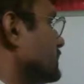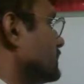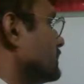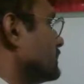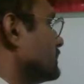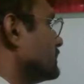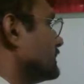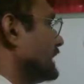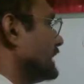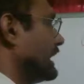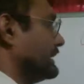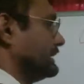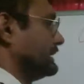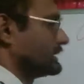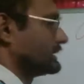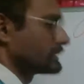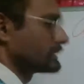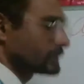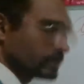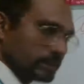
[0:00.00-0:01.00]
9
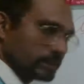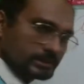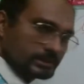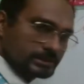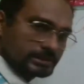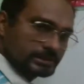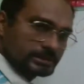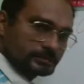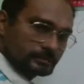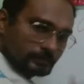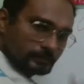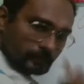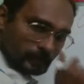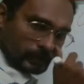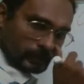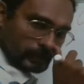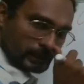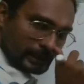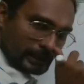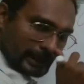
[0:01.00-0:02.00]
electrons.
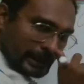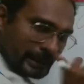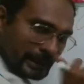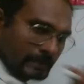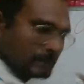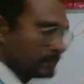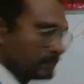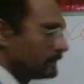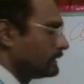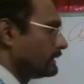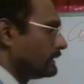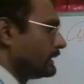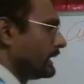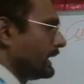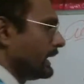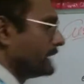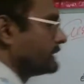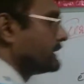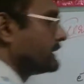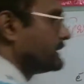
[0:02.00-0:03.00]
Okay, and there